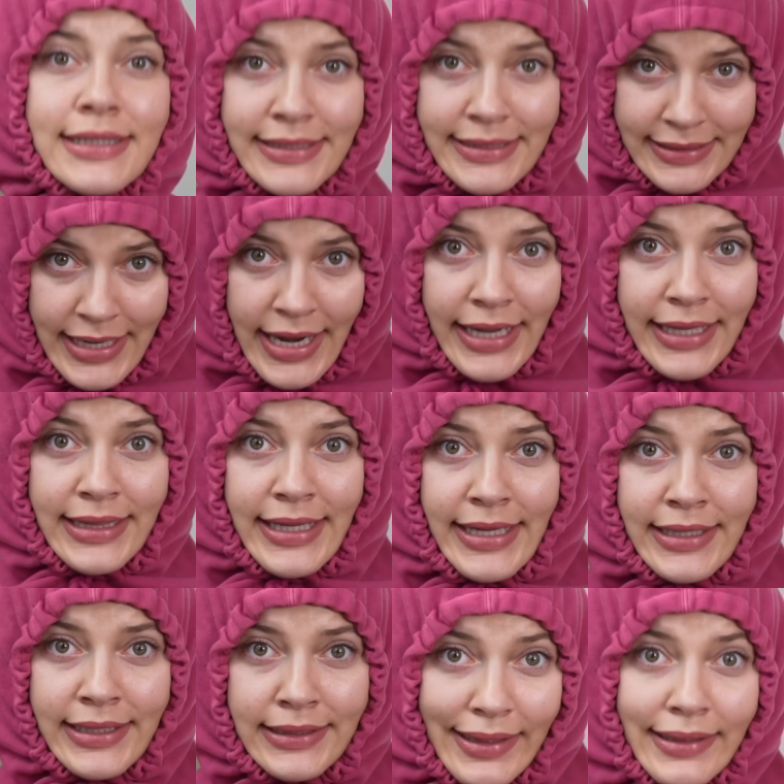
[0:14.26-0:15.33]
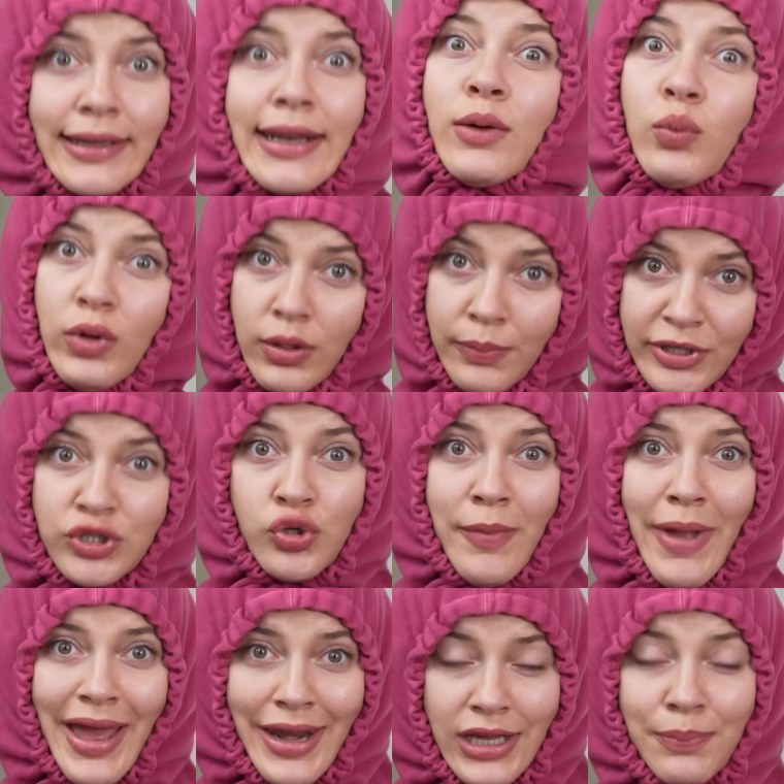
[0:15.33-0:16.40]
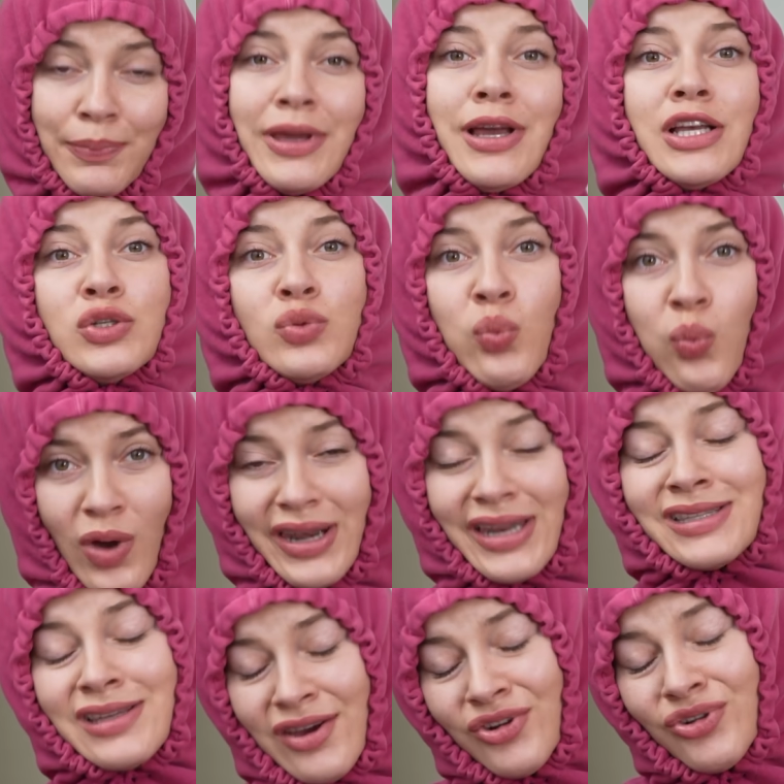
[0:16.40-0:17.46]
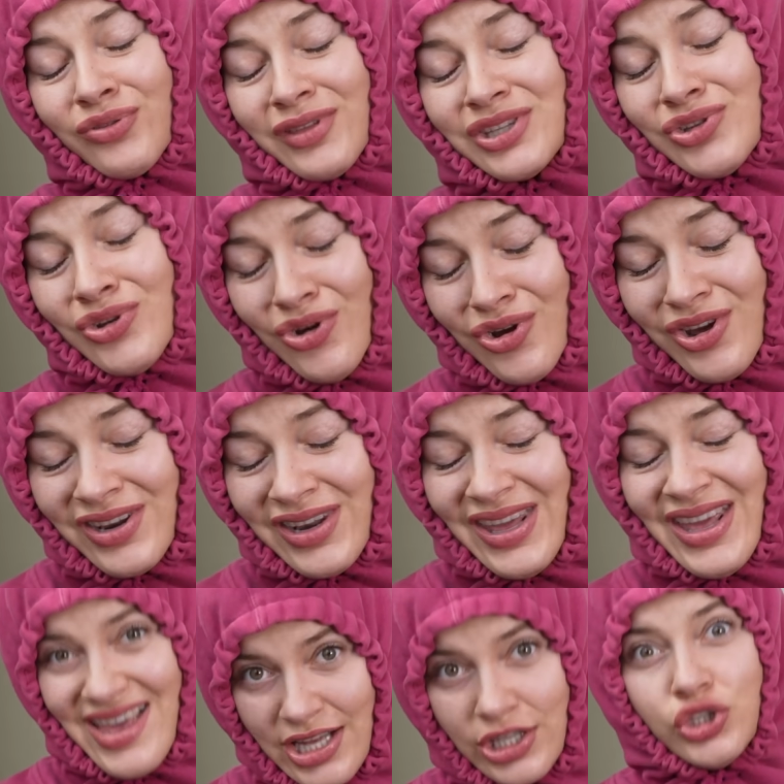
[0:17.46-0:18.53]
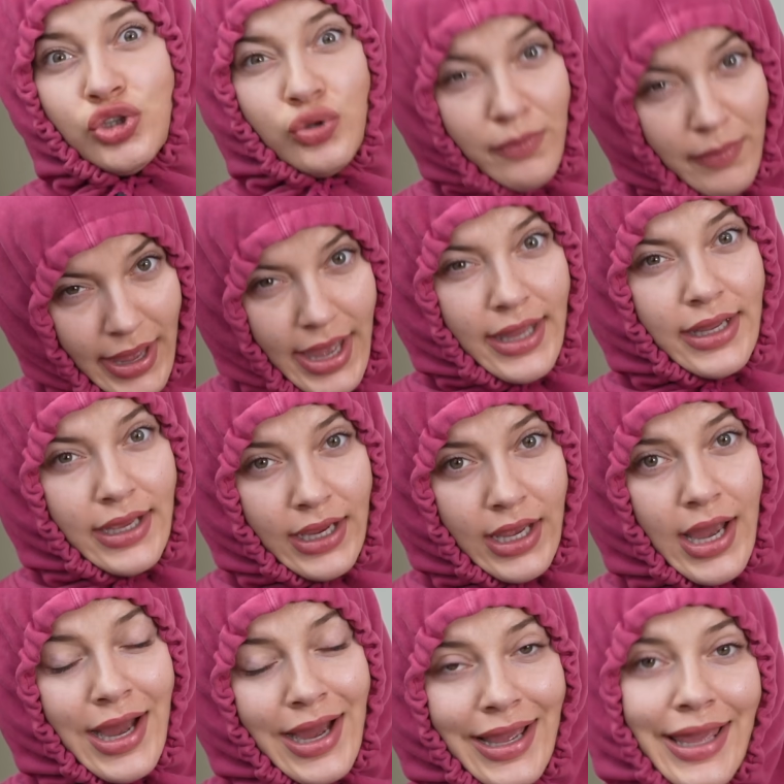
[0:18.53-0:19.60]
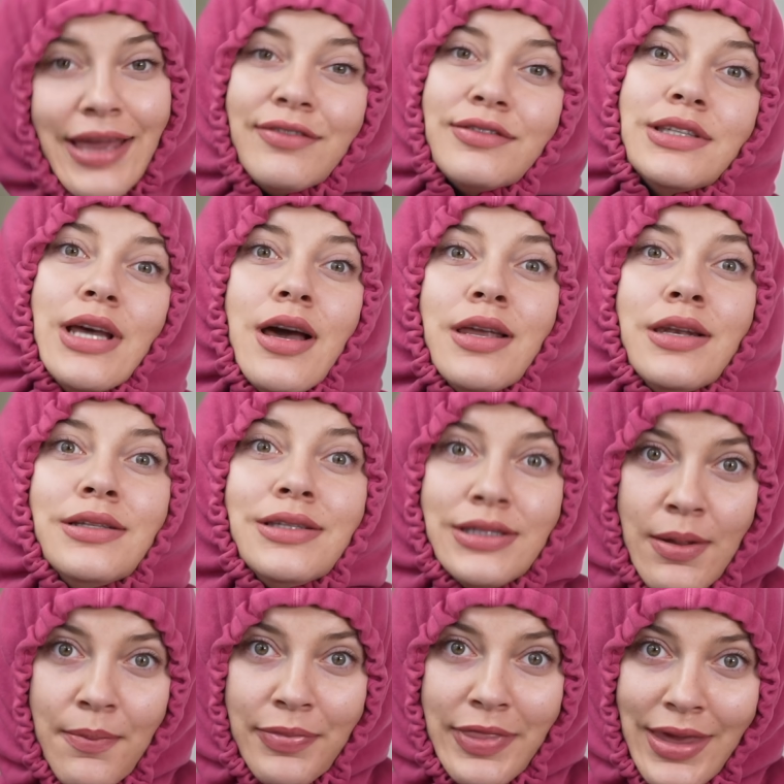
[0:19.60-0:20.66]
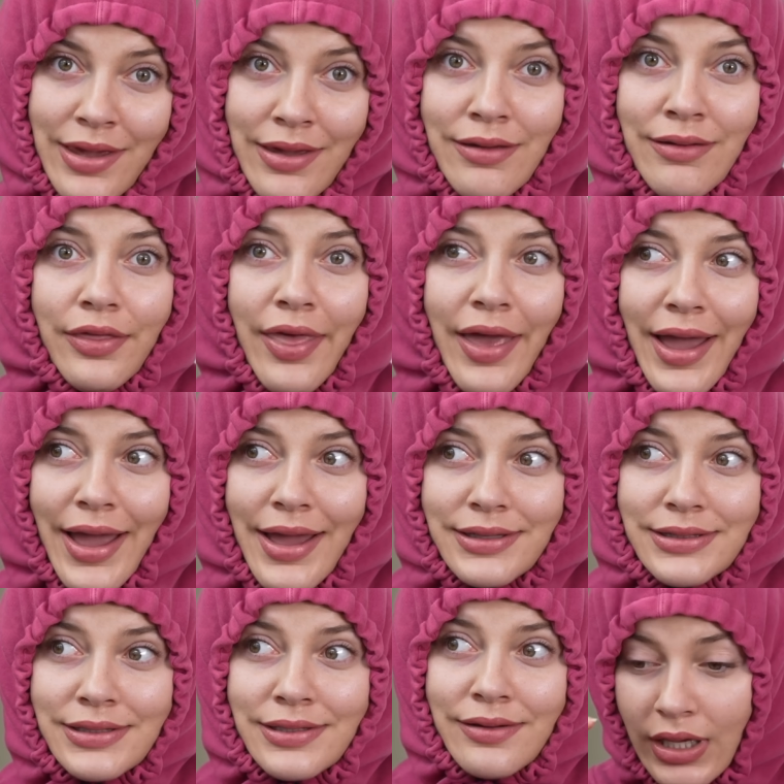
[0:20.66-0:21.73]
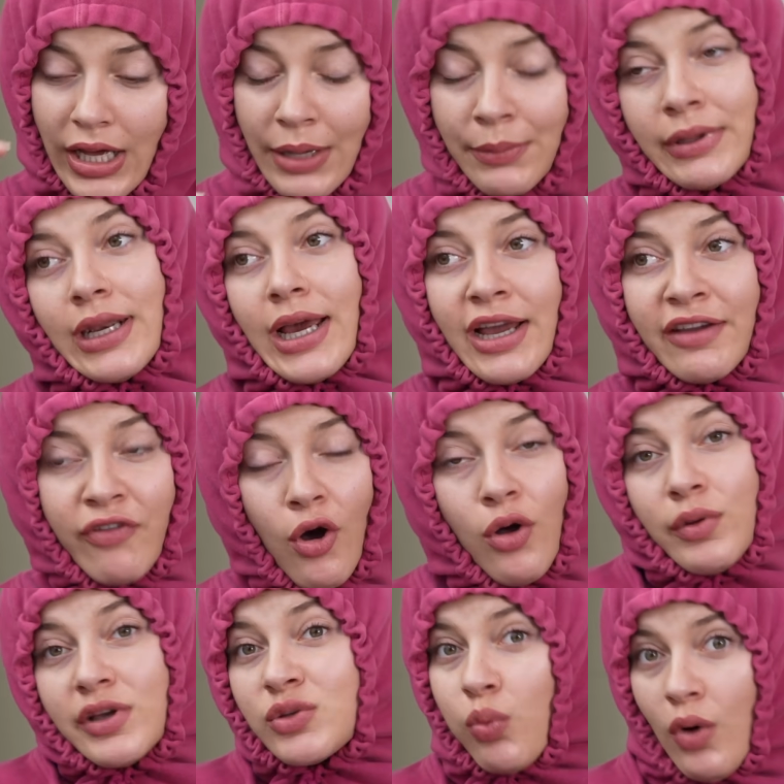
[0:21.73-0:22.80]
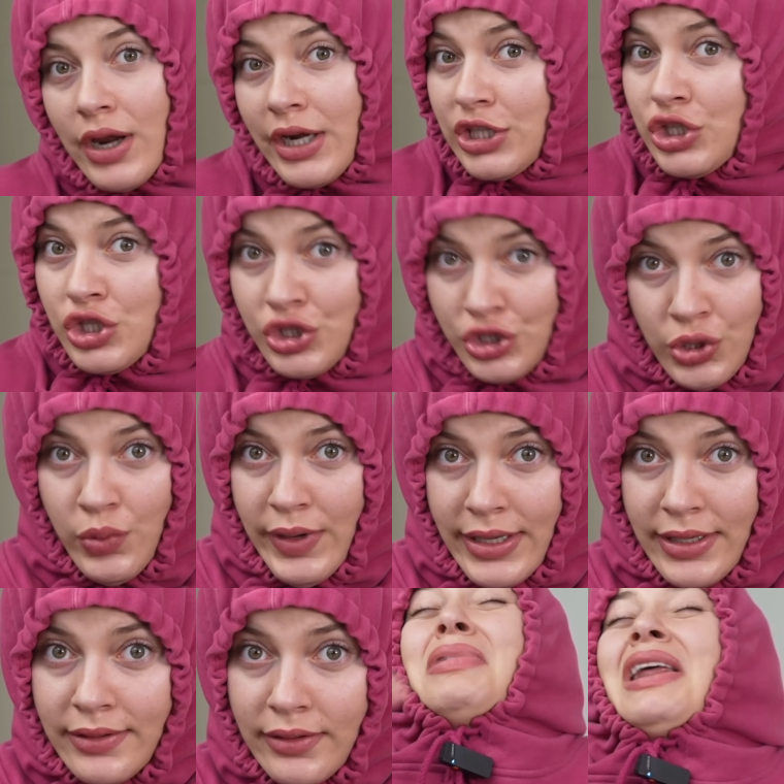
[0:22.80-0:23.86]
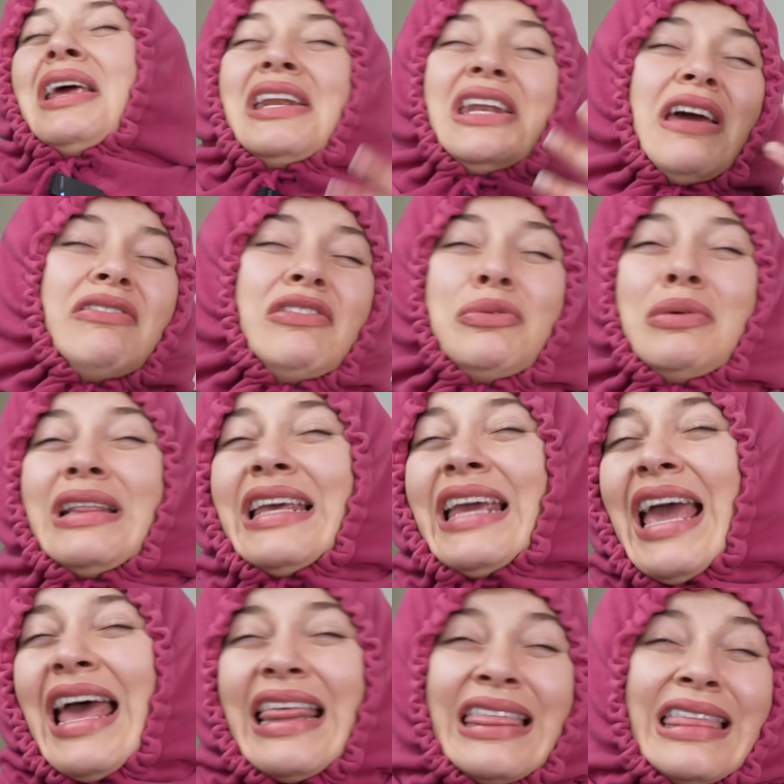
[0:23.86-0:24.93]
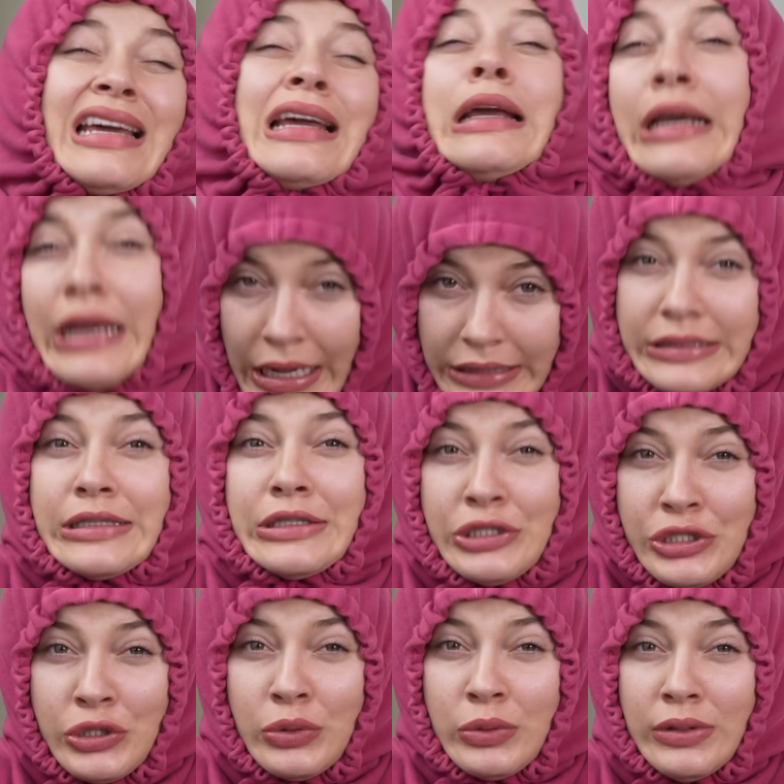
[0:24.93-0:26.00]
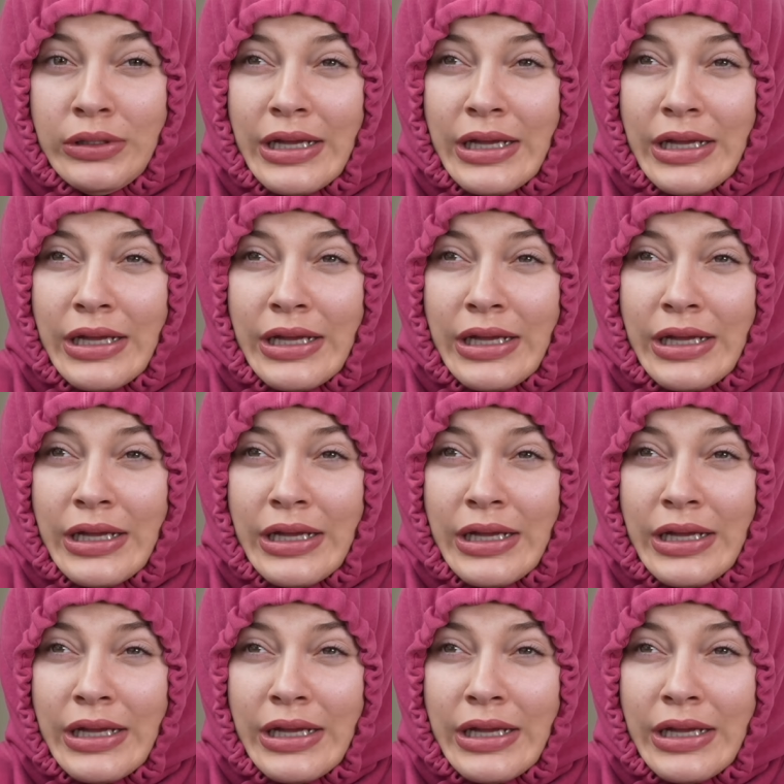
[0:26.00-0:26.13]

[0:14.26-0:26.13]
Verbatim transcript: a styling. And I will be dramatic because what is under this hood is dramatic. I have done something that, I mean, I've always wanted to do it, but I never really had the guts to